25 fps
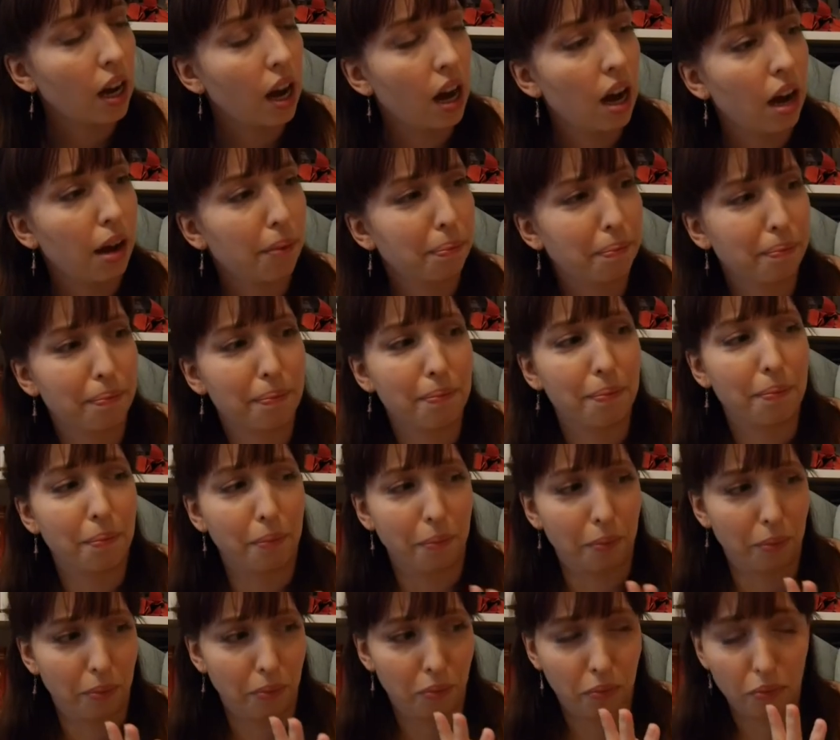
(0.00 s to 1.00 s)

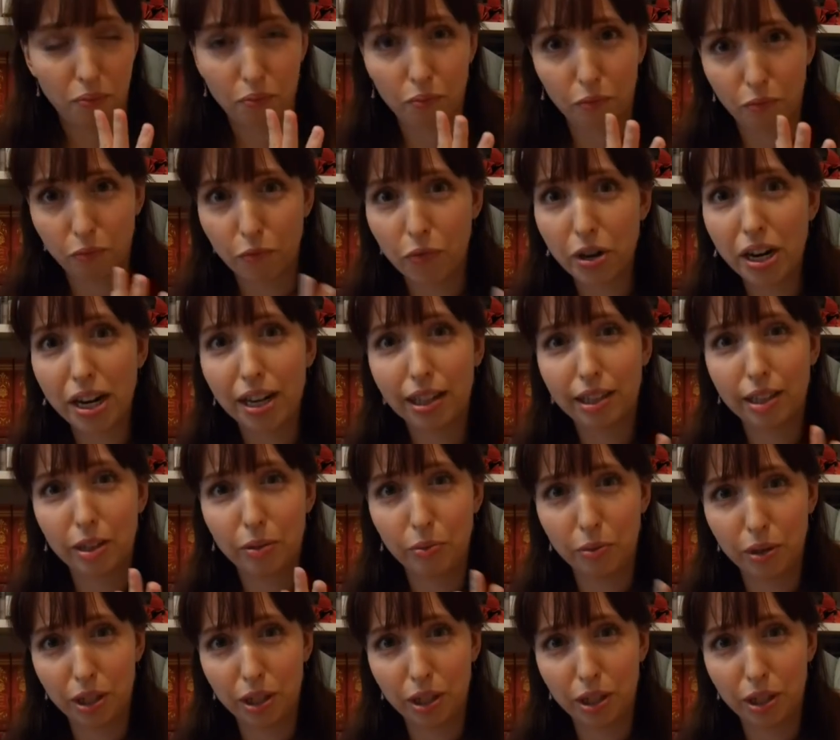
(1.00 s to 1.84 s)
Really,